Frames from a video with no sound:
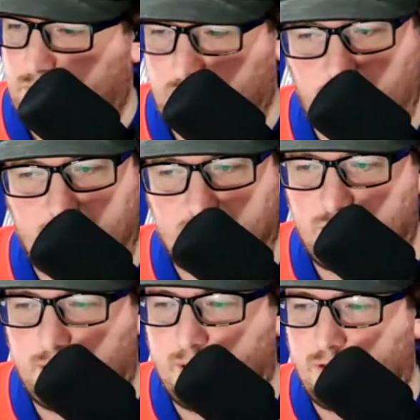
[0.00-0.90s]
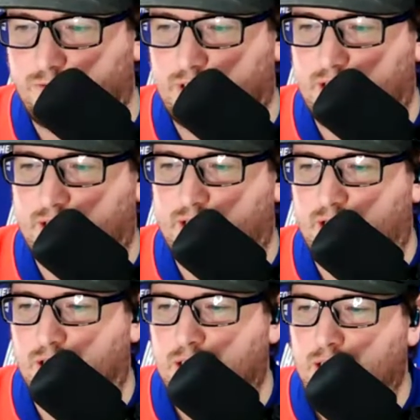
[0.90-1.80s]
credit to Hamel for getting in
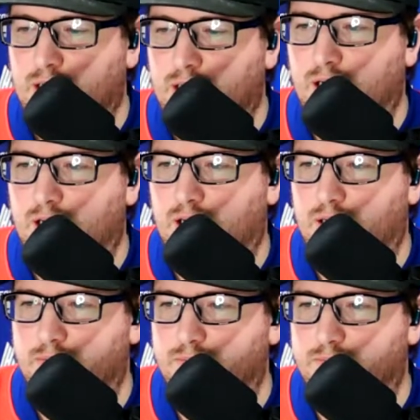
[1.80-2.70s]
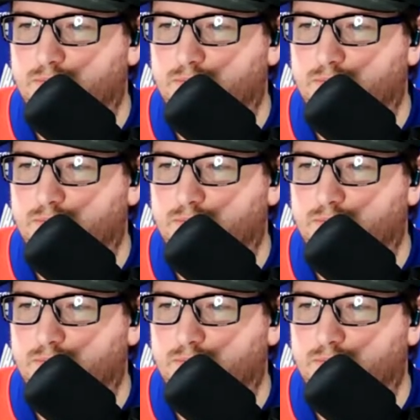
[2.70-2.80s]
there. Not